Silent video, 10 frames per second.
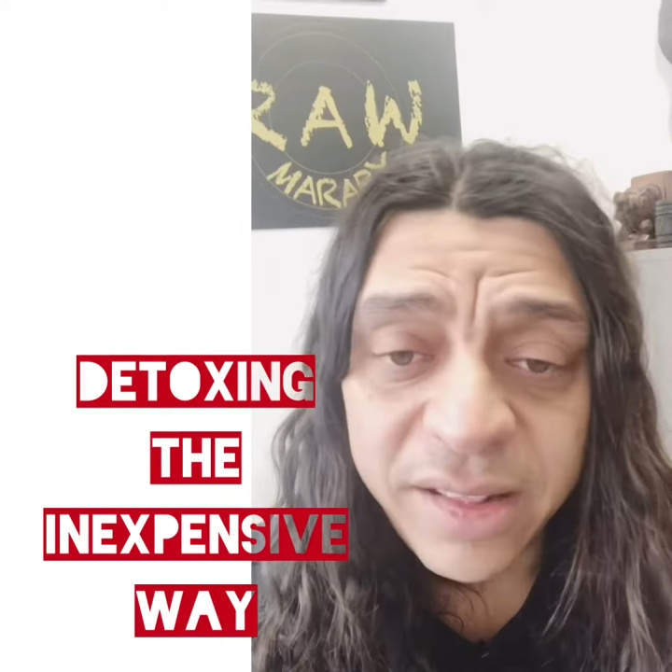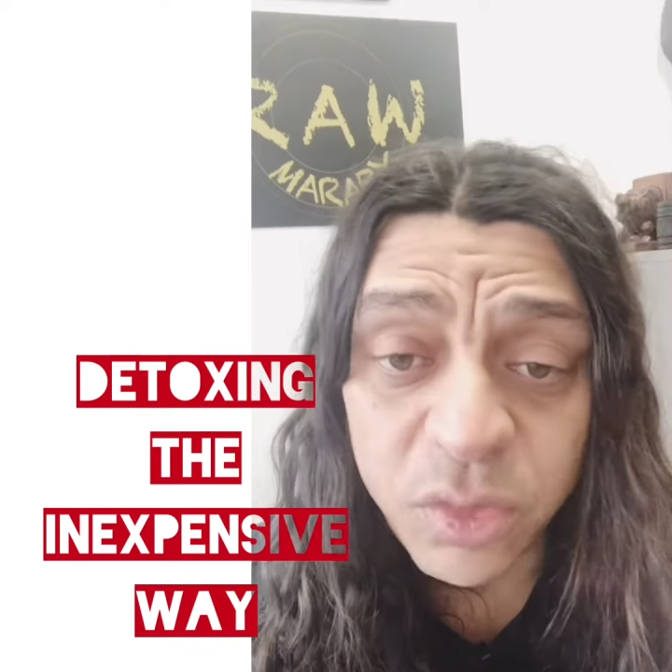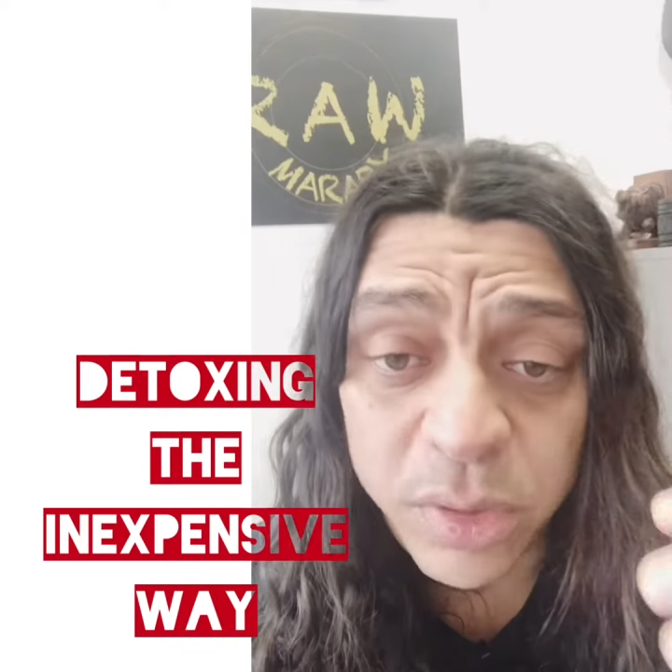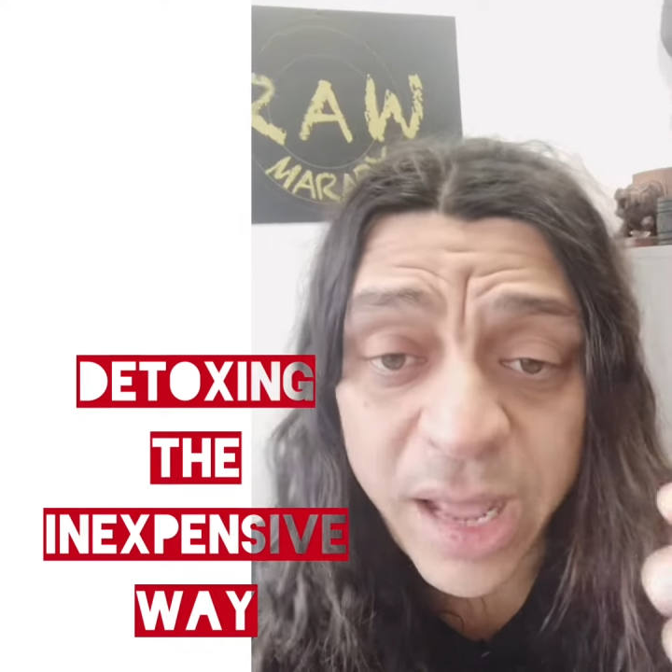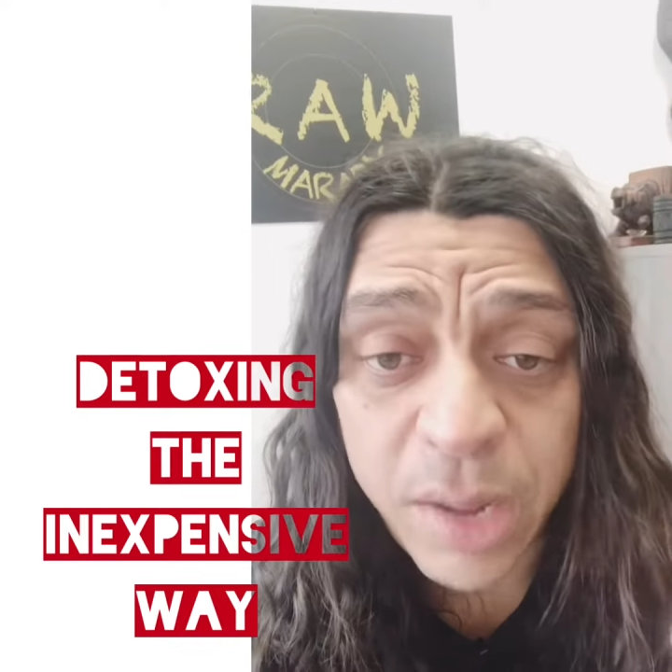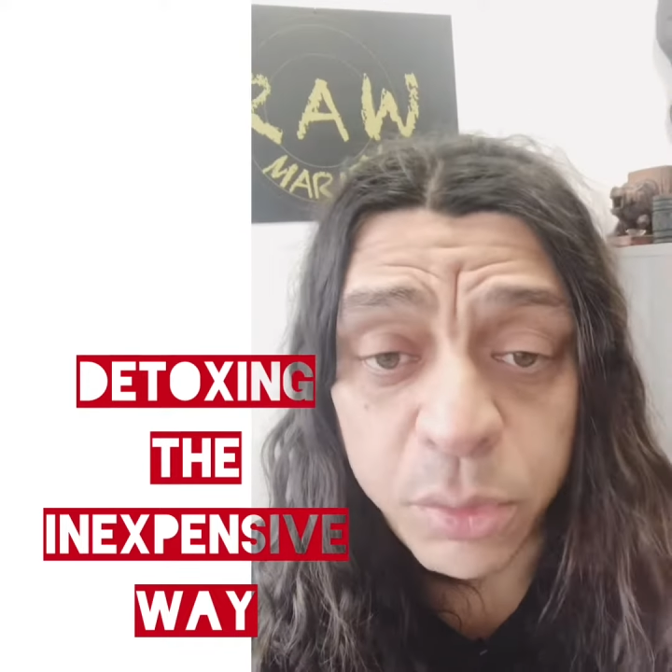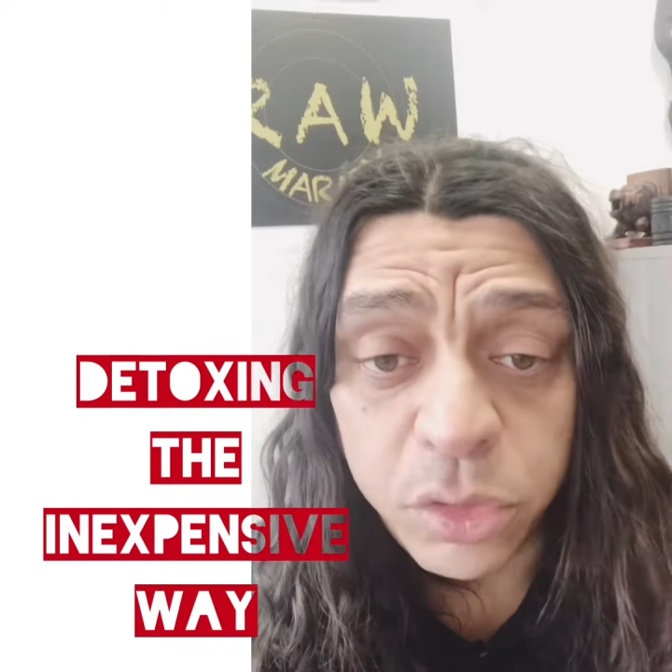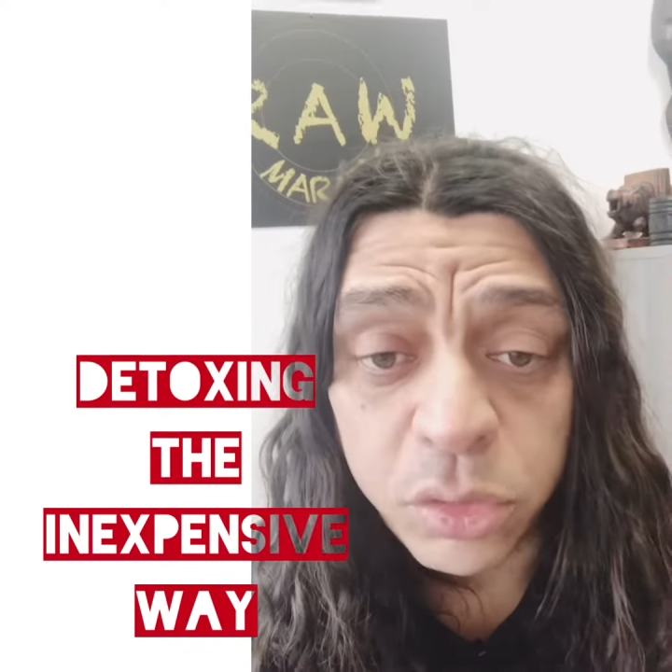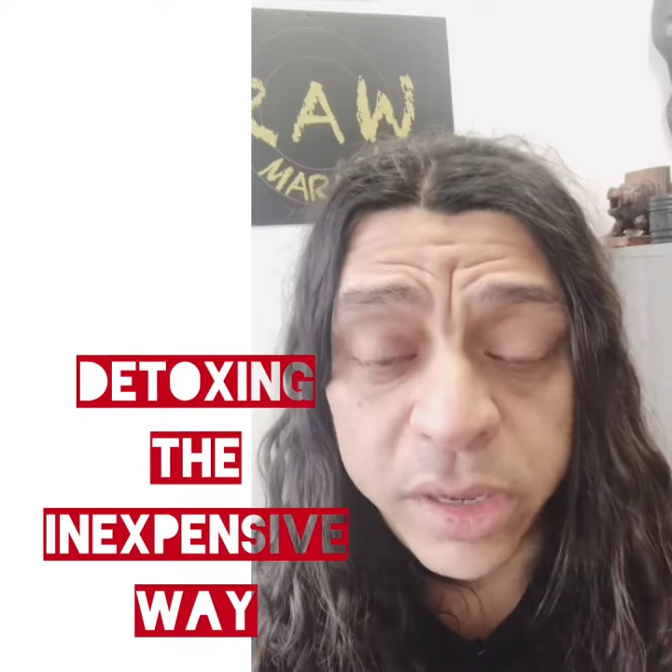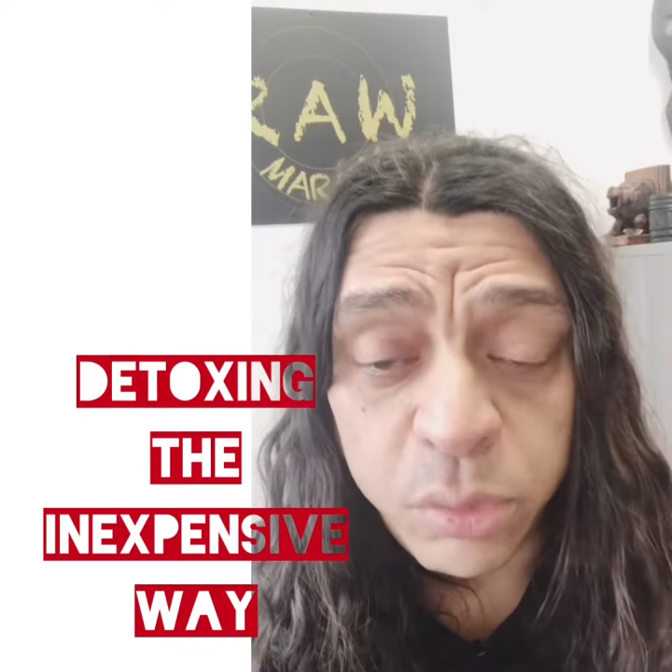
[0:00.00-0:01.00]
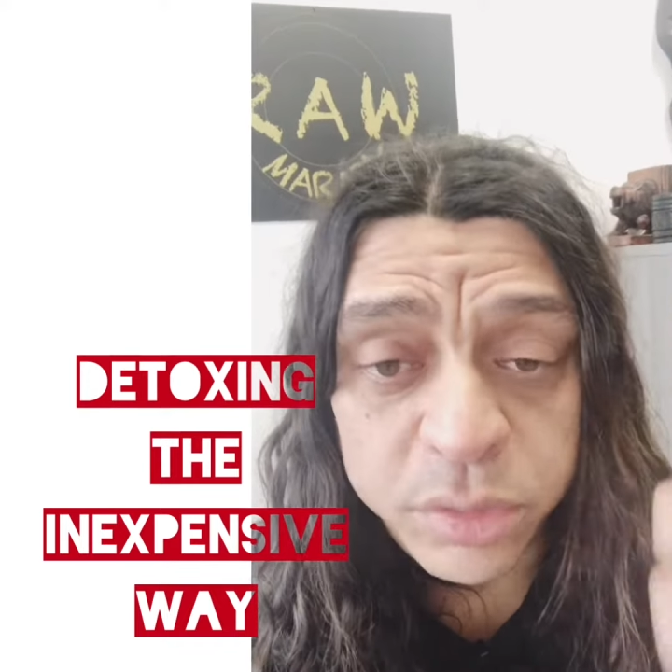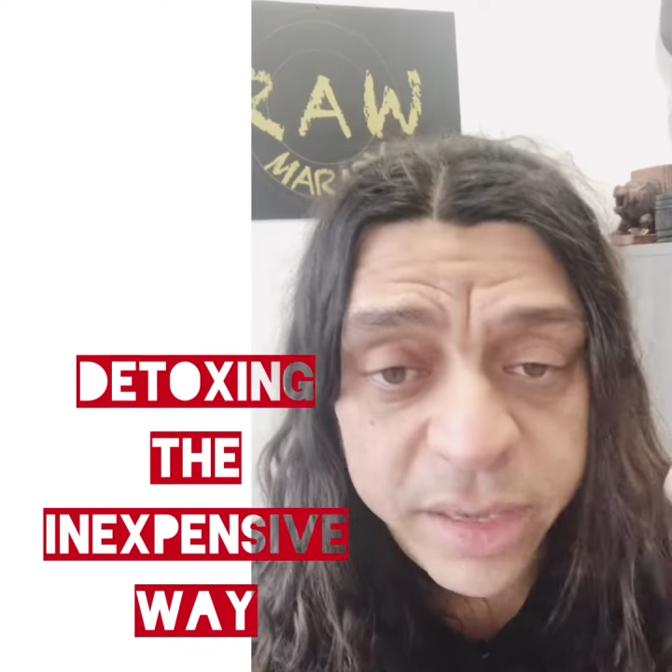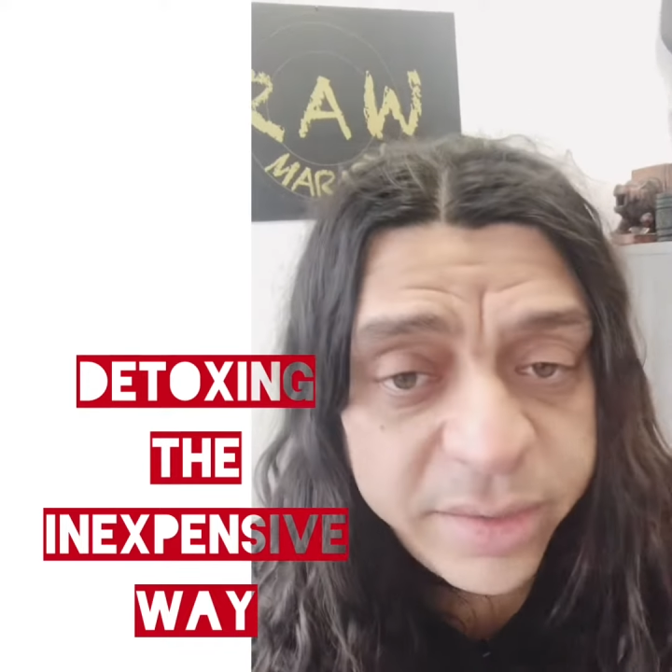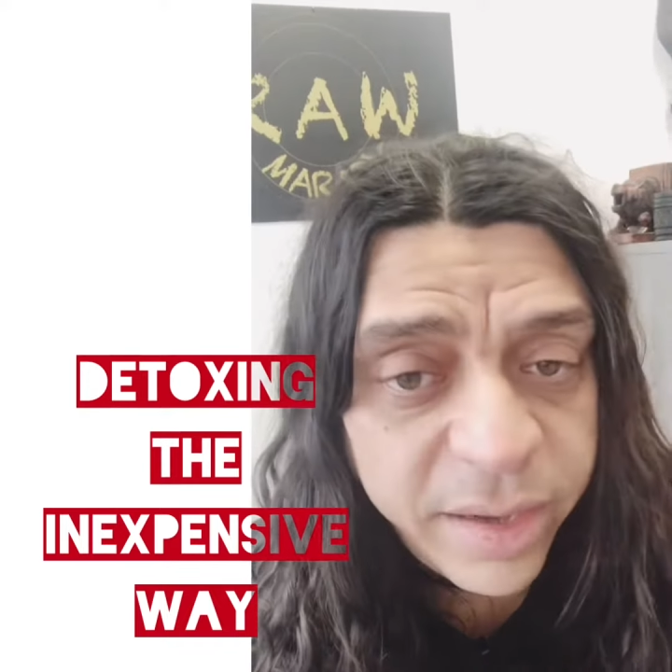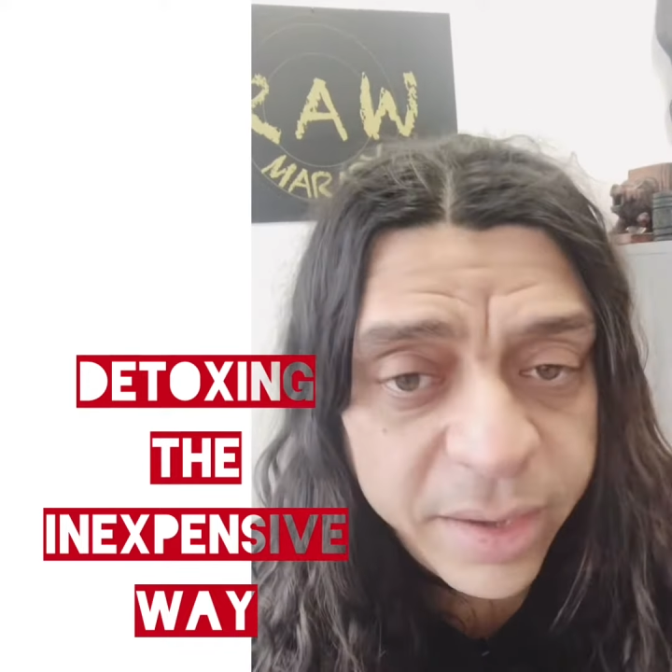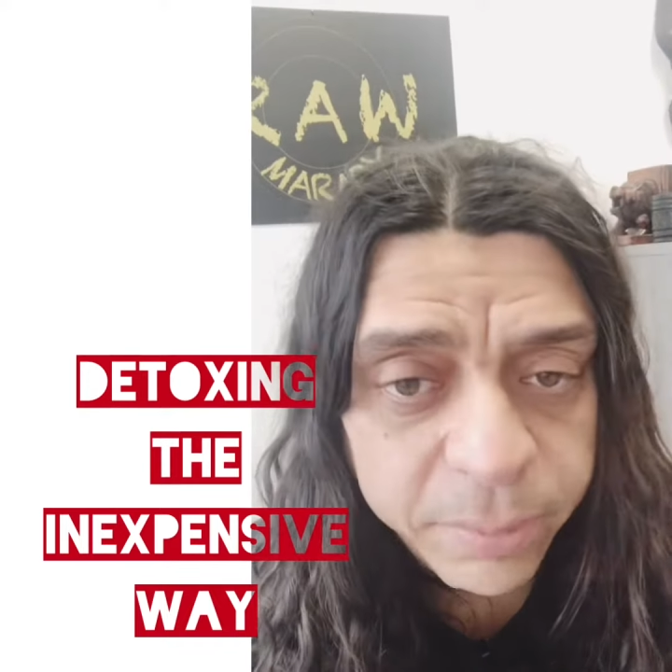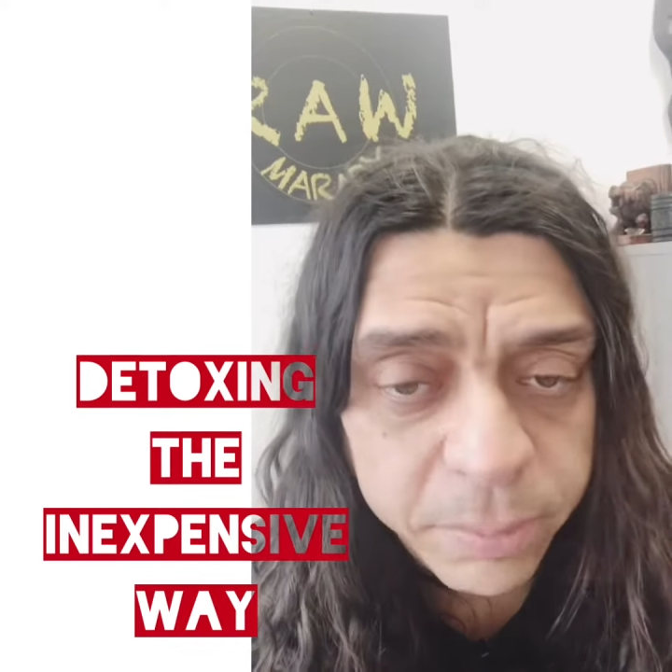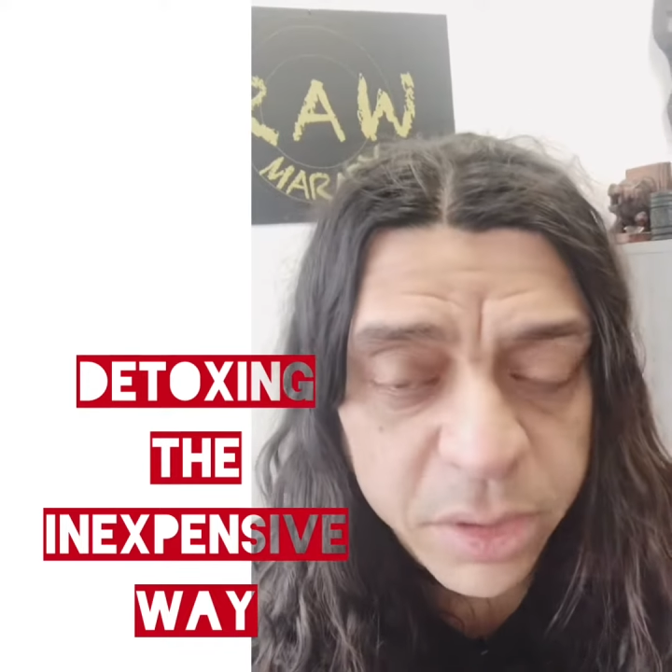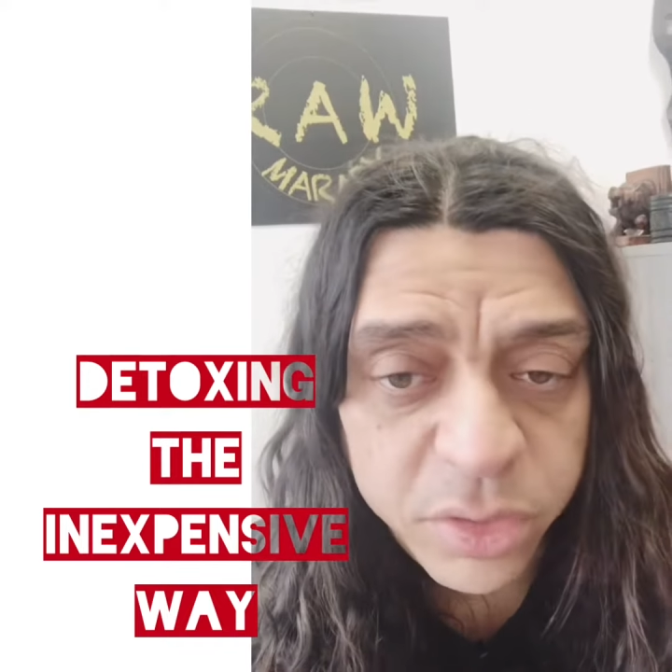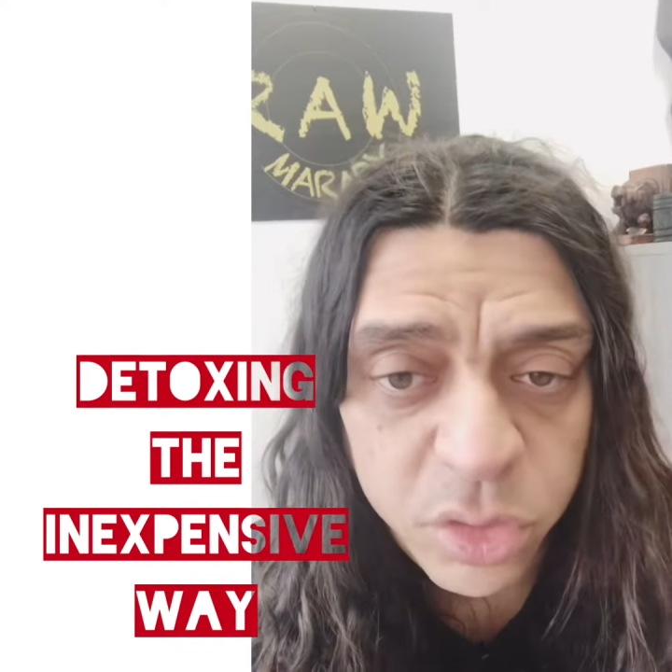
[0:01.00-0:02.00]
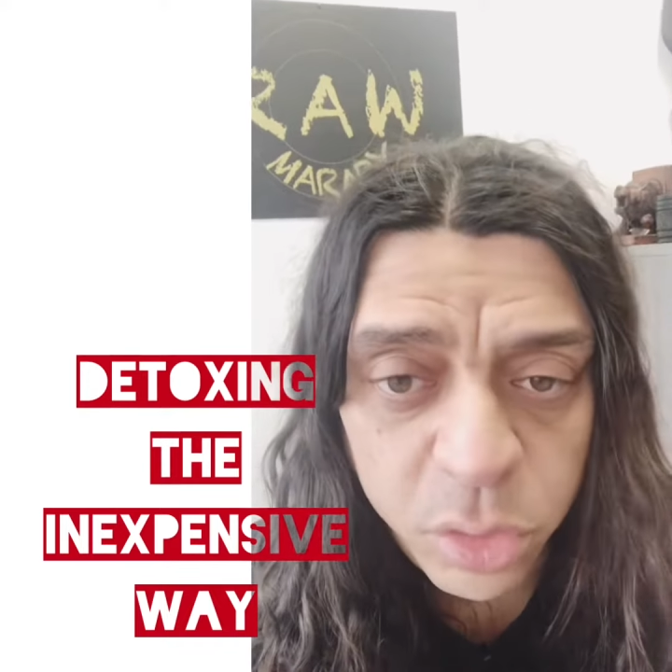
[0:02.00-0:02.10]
That's what I would do. It will take time because you're not